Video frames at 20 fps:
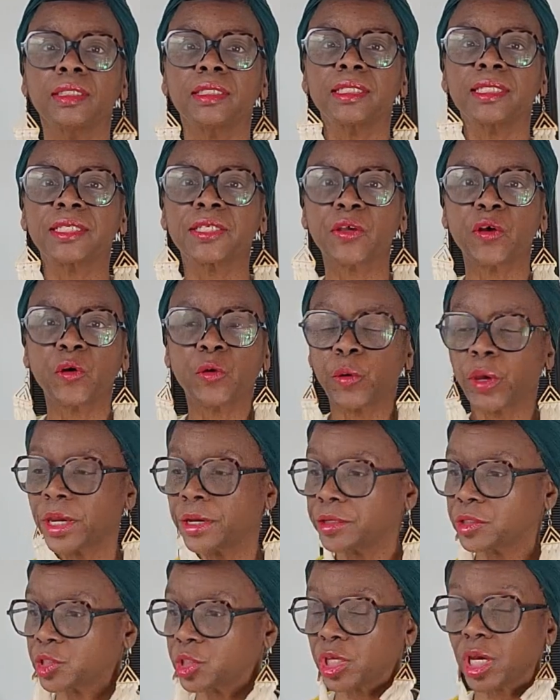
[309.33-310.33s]
So
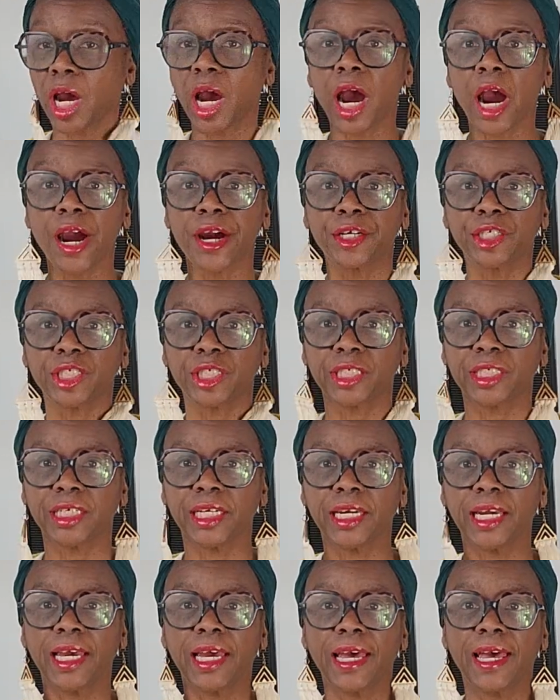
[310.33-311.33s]
here's the art
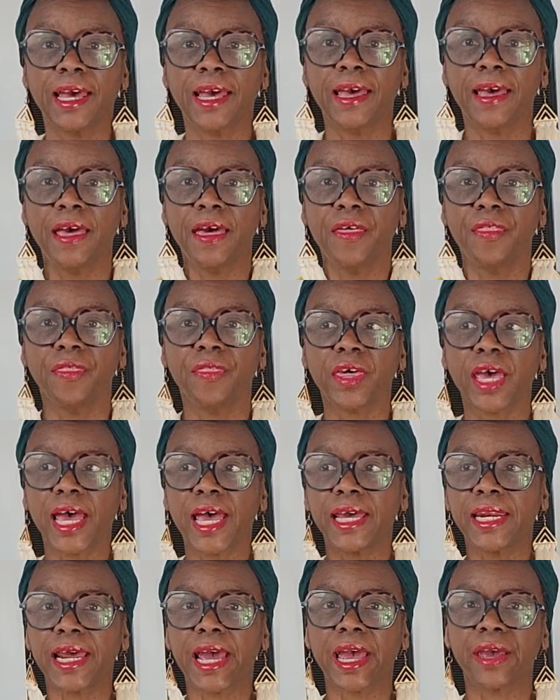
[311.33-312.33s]

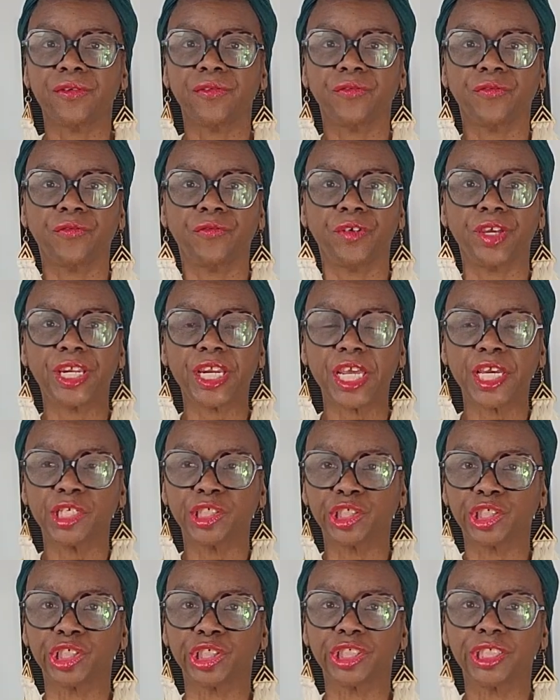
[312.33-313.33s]
that I
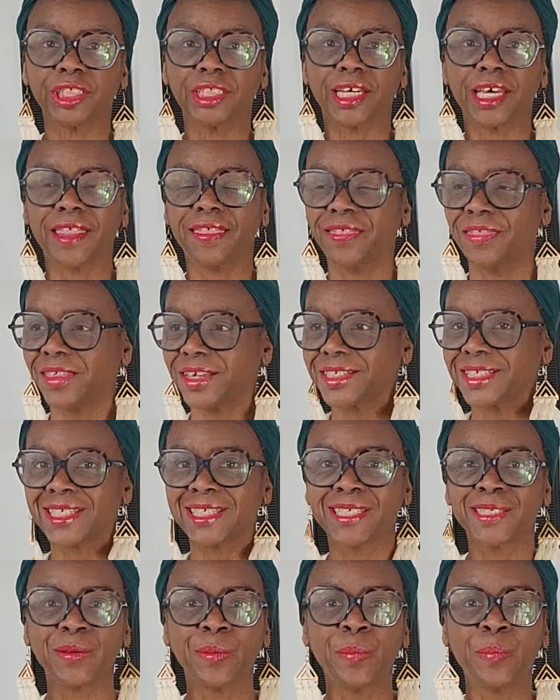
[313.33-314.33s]
finished
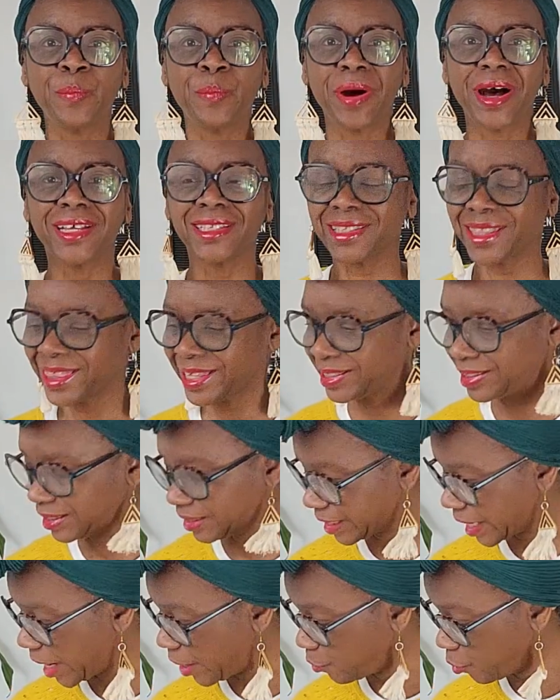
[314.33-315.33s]
this month in
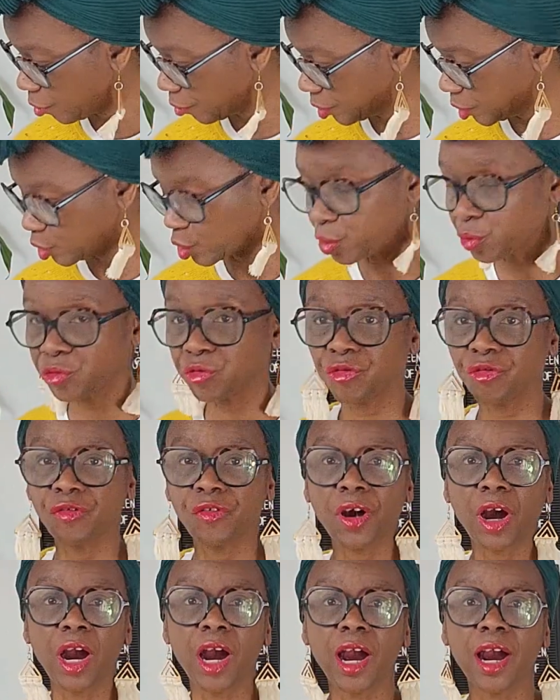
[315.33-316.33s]
January so
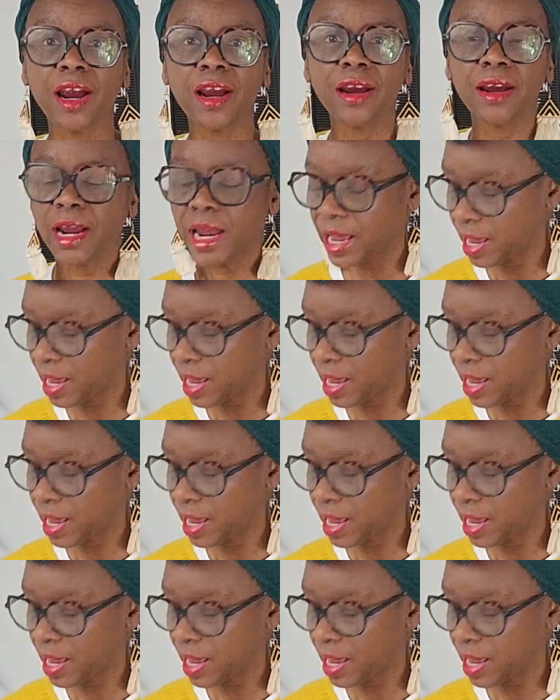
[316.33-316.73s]
far.